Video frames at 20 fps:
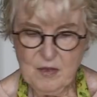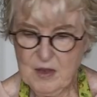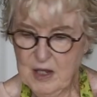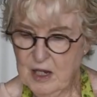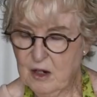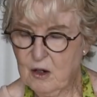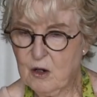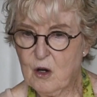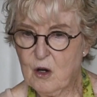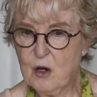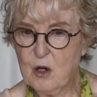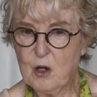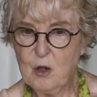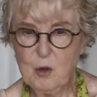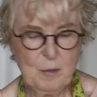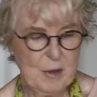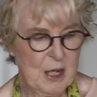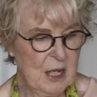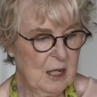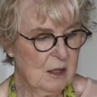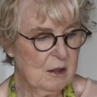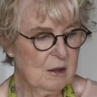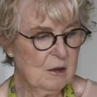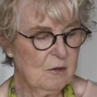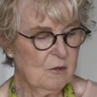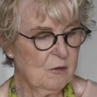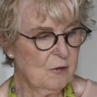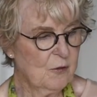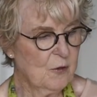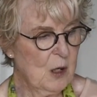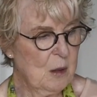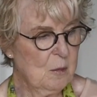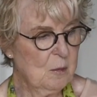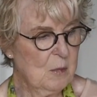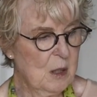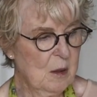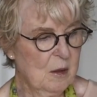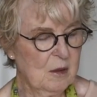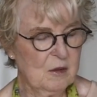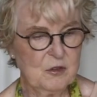They all made
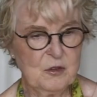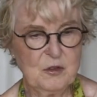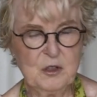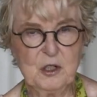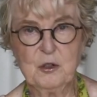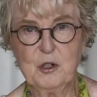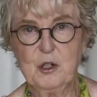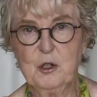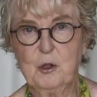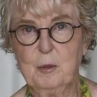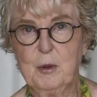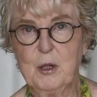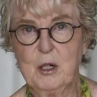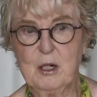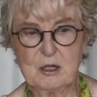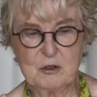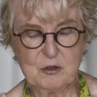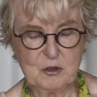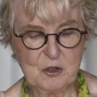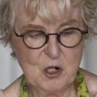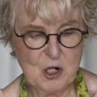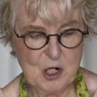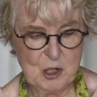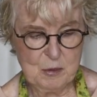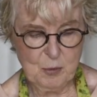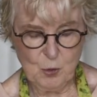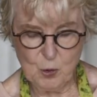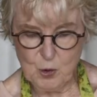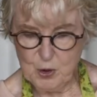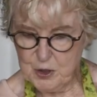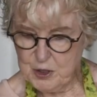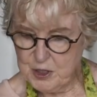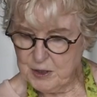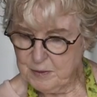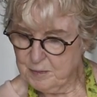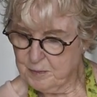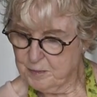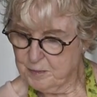from cereal box cardboard.